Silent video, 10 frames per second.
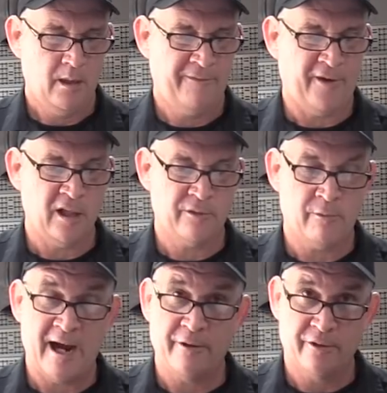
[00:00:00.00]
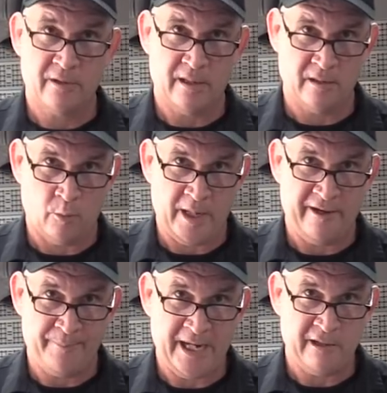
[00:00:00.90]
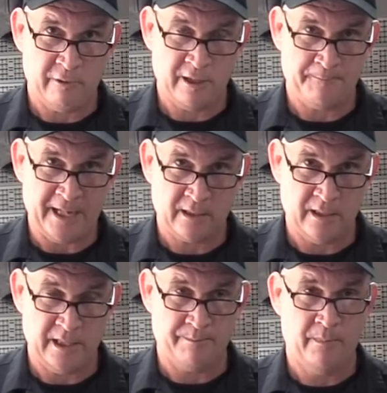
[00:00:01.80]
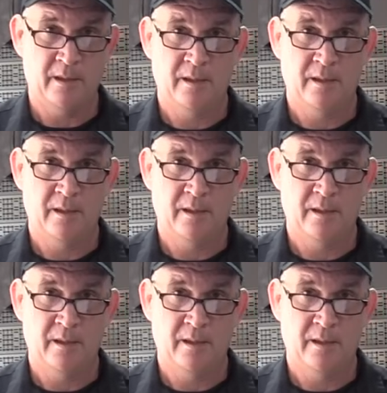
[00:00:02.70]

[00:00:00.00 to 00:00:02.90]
fallen riders as a way of paying respect to them.